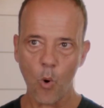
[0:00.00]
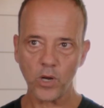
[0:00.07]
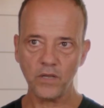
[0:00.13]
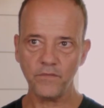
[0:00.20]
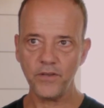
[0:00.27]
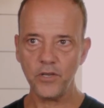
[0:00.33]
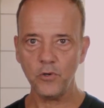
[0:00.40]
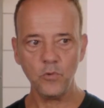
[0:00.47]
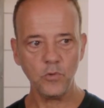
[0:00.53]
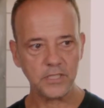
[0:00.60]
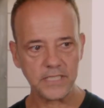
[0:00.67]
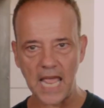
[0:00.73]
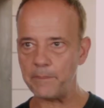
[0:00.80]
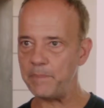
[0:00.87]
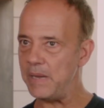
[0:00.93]
point of view,
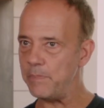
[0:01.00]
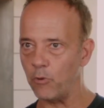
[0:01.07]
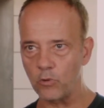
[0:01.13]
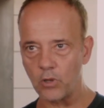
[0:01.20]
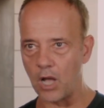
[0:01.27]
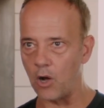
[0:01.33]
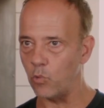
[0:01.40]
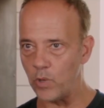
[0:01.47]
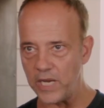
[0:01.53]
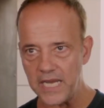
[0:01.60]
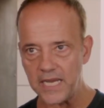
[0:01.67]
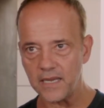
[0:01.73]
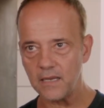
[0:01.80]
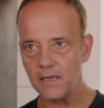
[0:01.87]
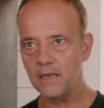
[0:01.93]
10 people a
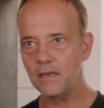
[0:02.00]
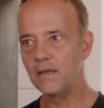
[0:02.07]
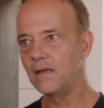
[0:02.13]
week,